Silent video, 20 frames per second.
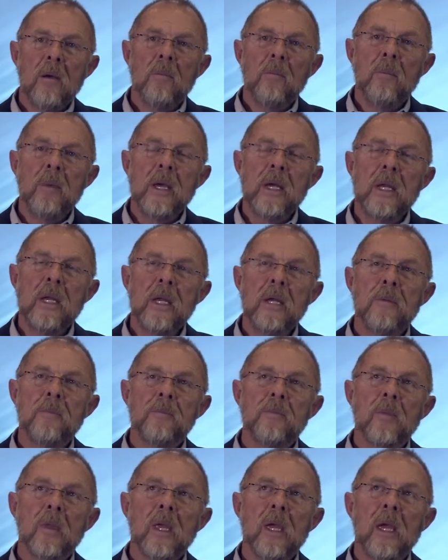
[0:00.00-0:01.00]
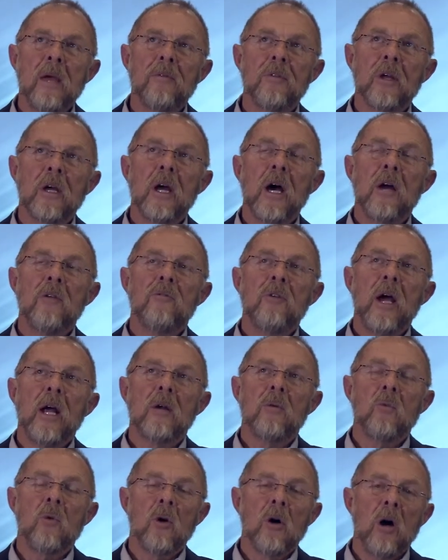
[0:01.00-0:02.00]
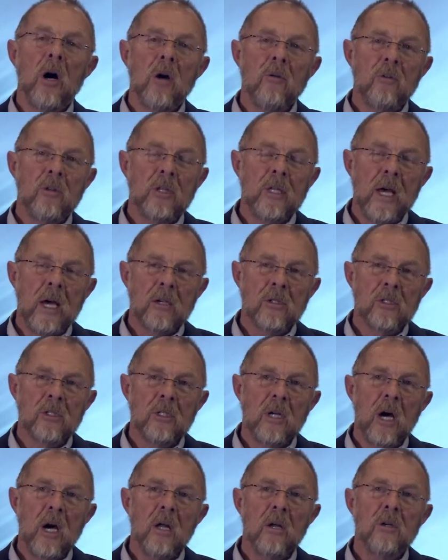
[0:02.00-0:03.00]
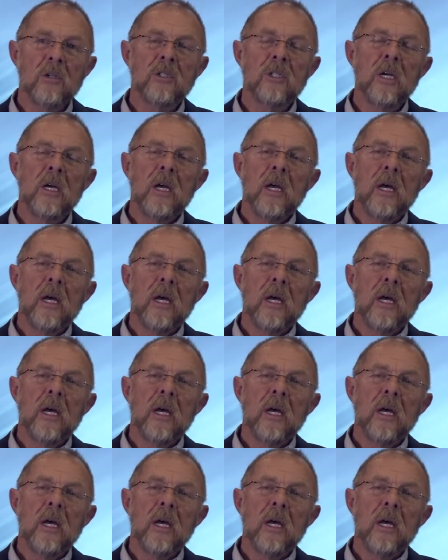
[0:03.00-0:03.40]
meaning if the contract were $100,000